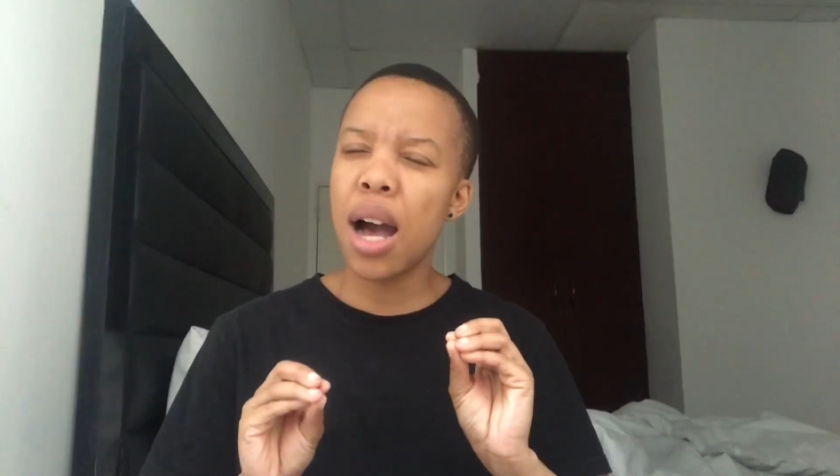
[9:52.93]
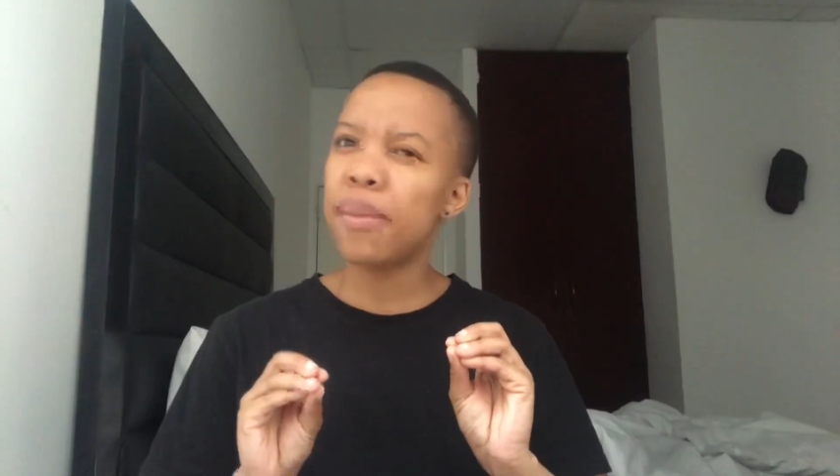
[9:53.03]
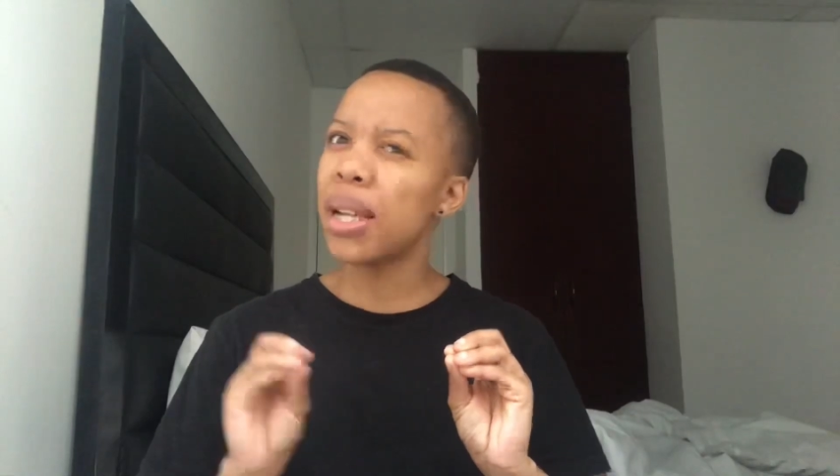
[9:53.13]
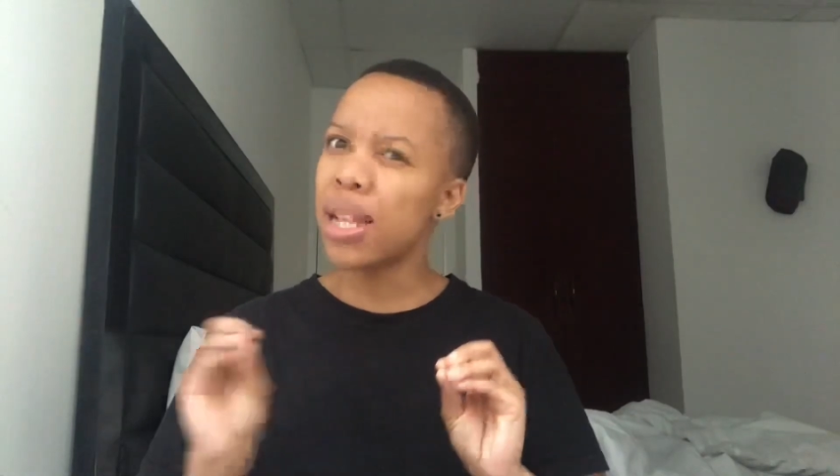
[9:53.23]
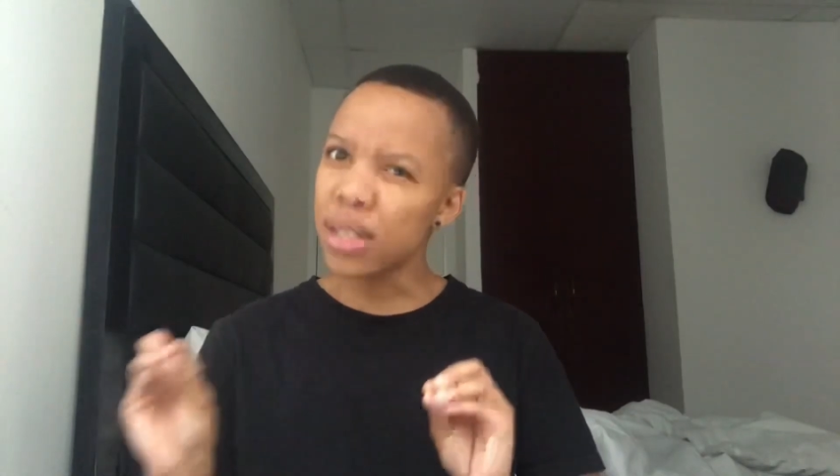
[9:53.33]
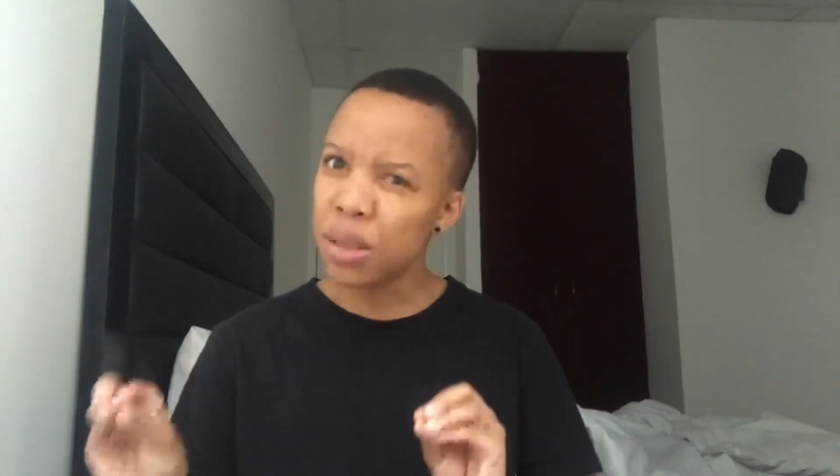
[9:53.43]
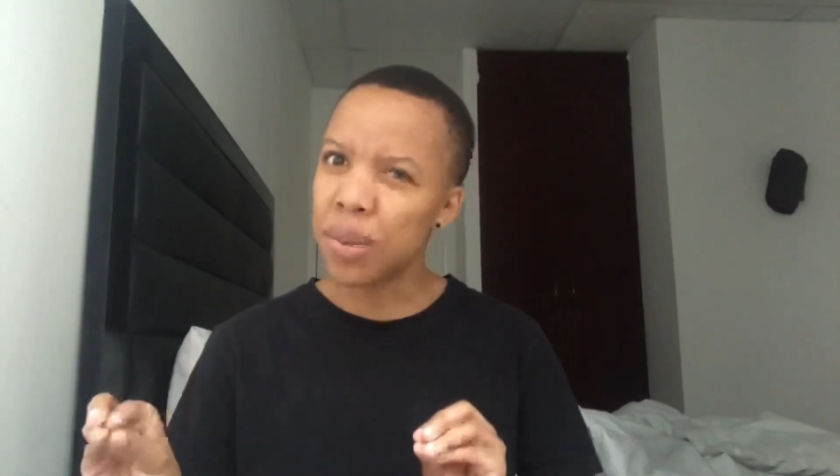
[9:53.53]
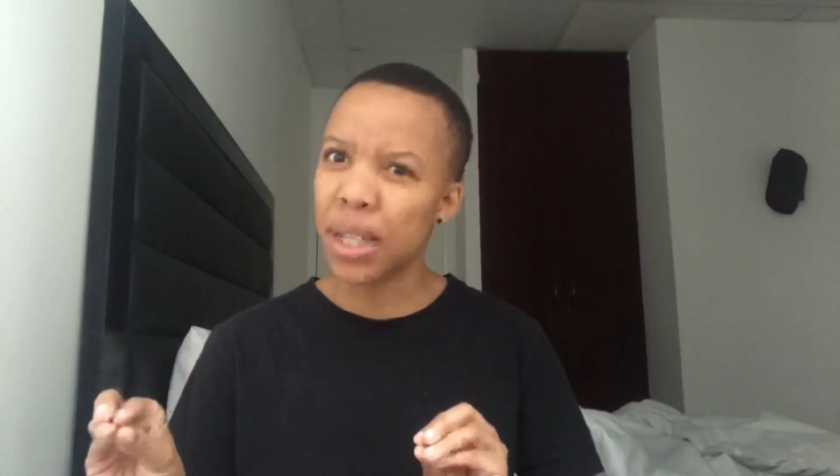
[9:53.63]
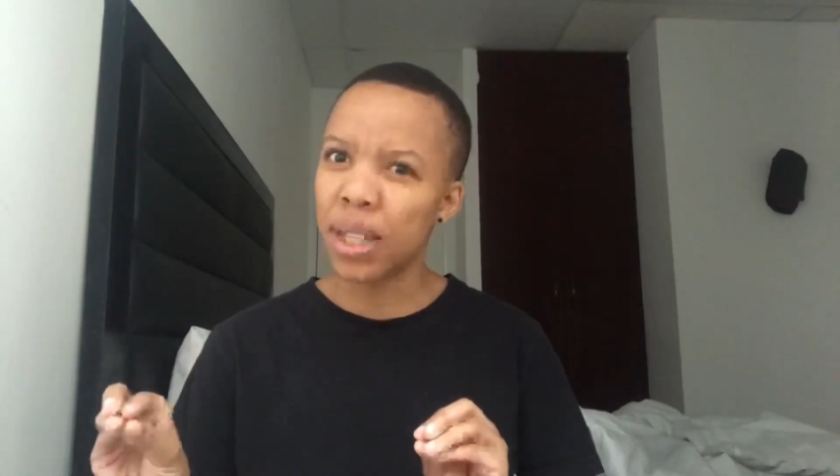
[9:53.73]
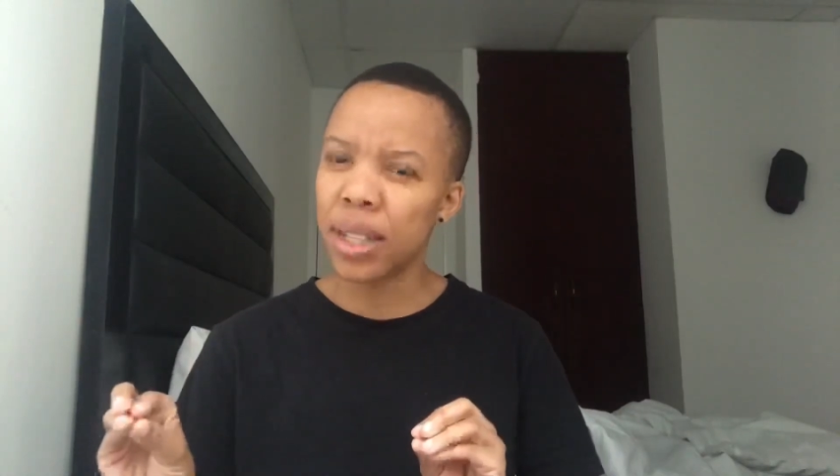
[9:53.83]
I'm
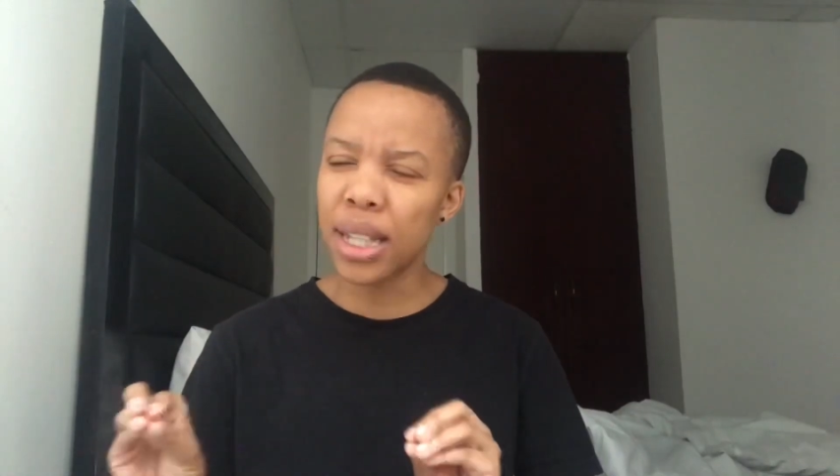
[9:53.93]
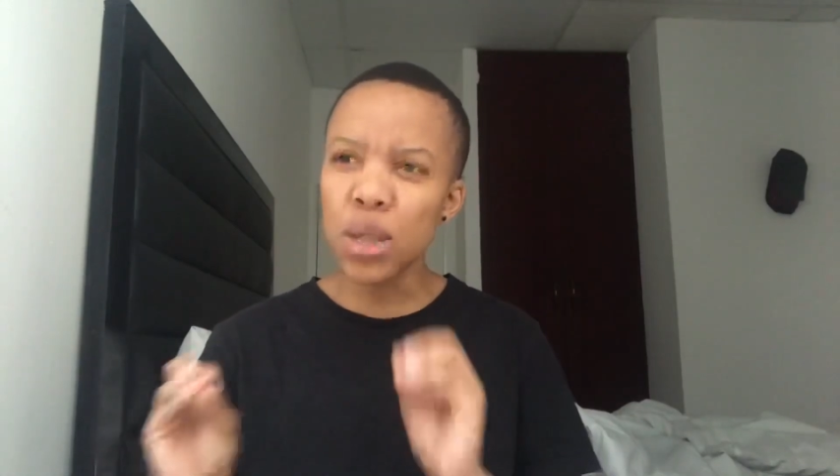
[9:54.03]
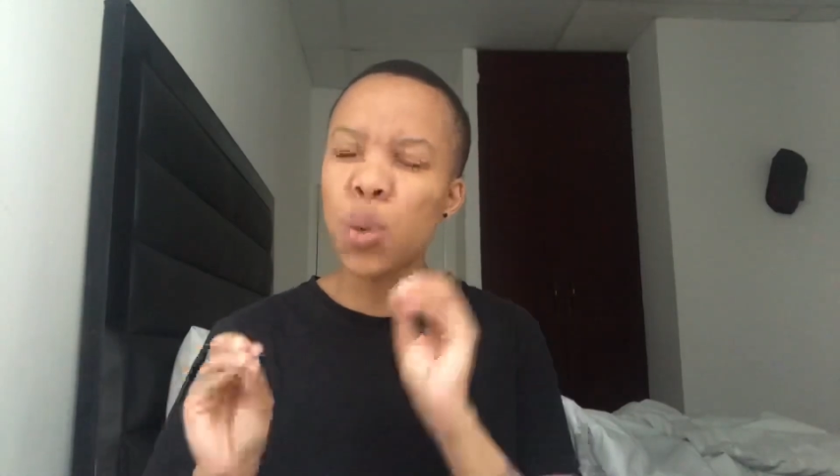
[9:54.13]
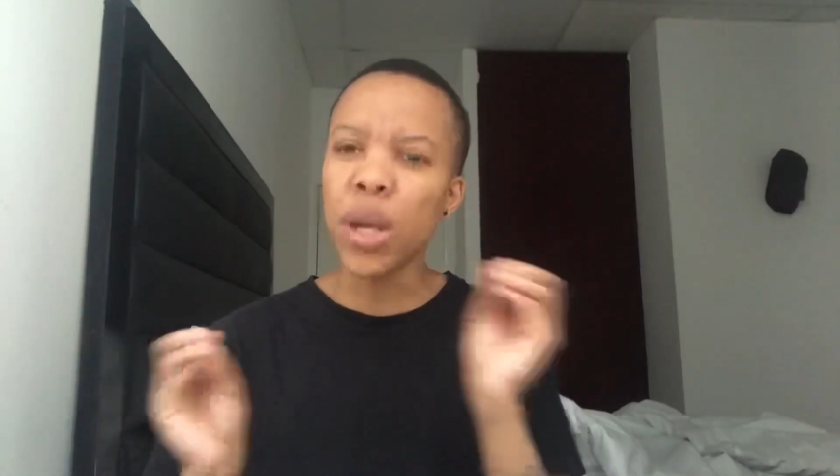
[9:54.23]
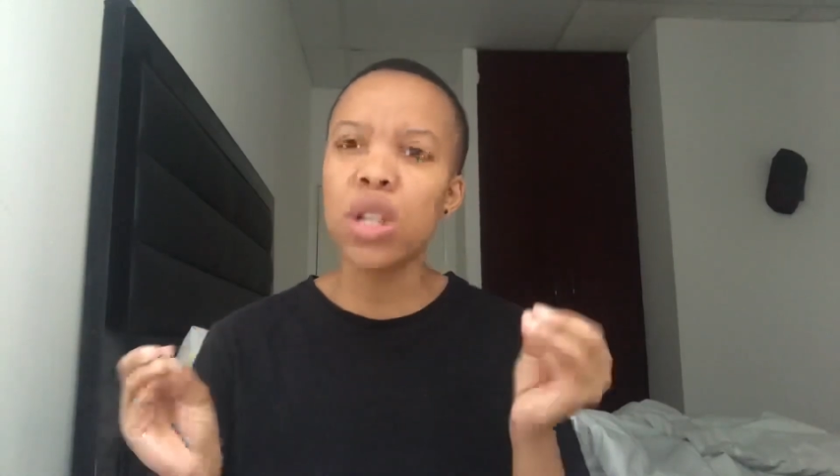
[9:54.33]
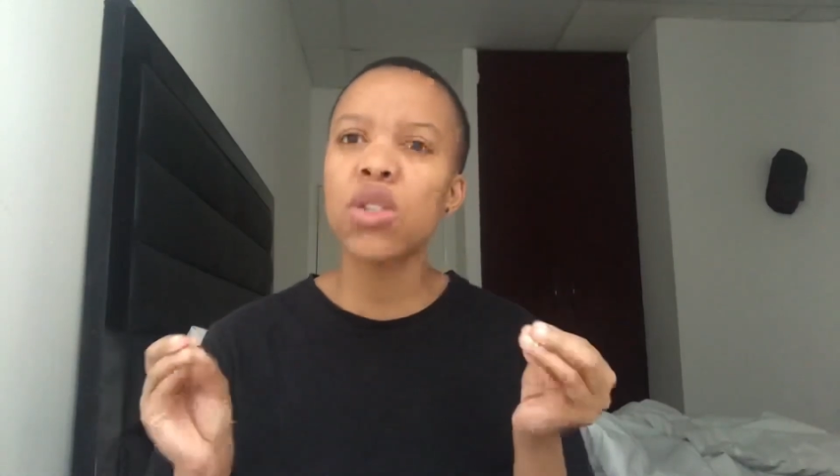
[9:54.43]
lesbian. That's weird.